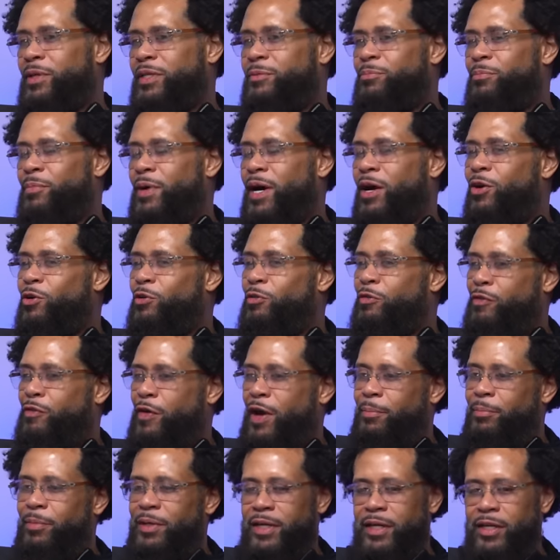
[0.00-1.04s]
my whole
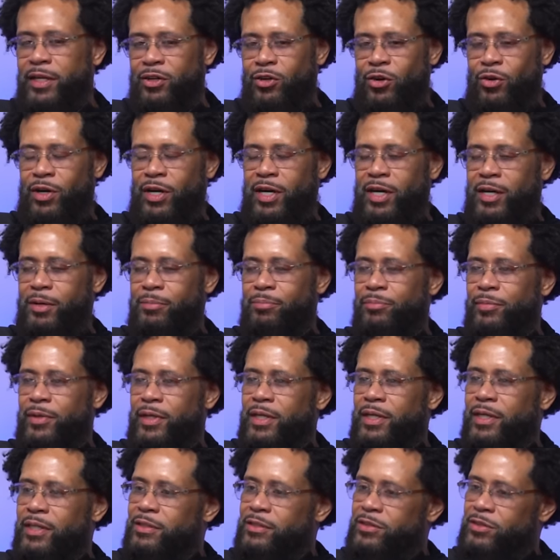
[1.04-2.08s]
family. You know, um, yeah.
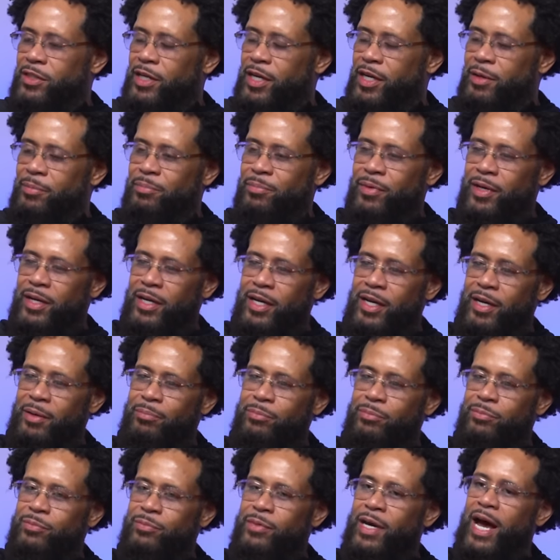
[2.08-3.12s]
Zip um,
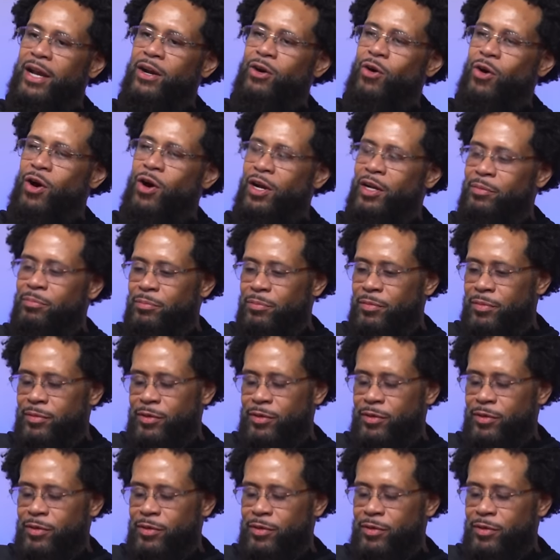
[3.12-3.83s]
out of Harlem.